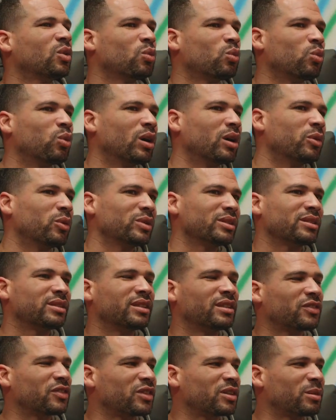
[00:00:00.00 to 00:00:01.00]
What was
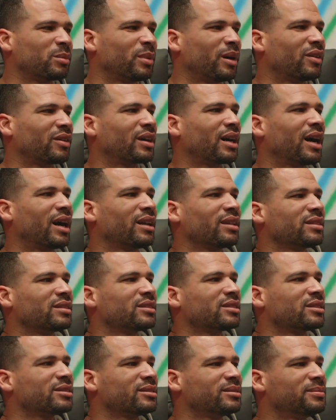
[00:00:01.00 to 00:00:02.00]
different about
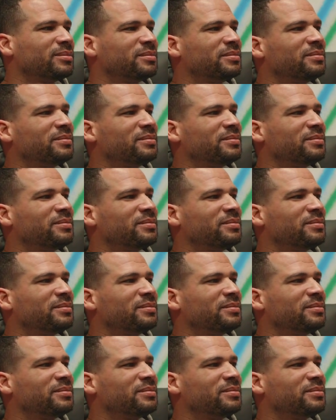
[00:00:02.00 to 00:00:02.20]
college?